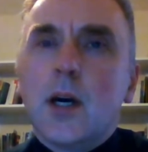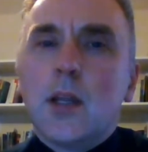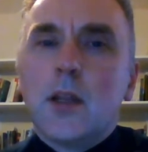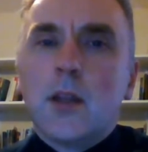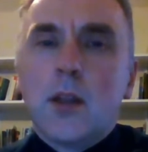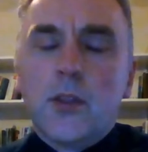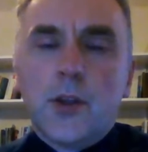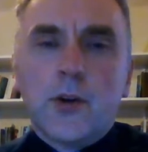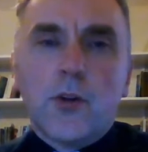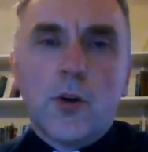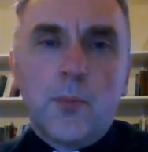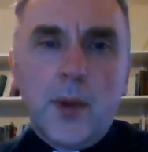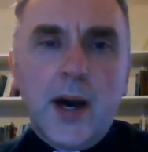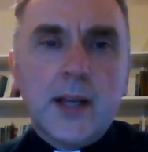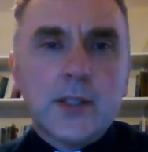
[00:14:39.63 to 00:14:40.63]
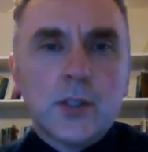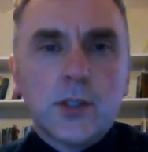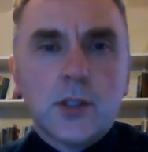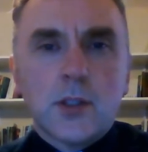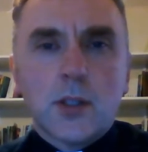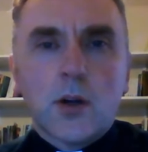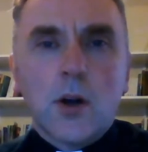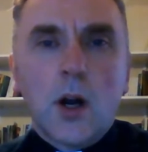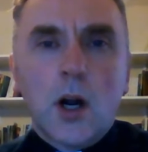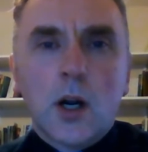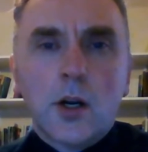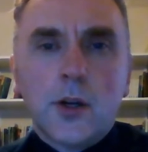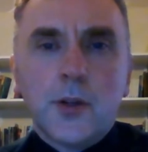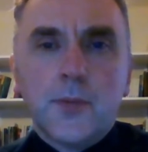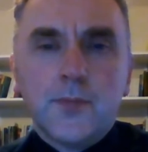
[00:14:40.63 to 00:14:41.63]
And there are passages that are
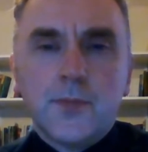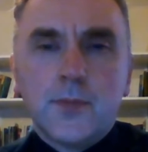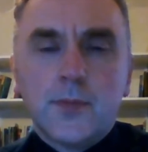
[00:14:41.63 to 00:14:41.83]
hard.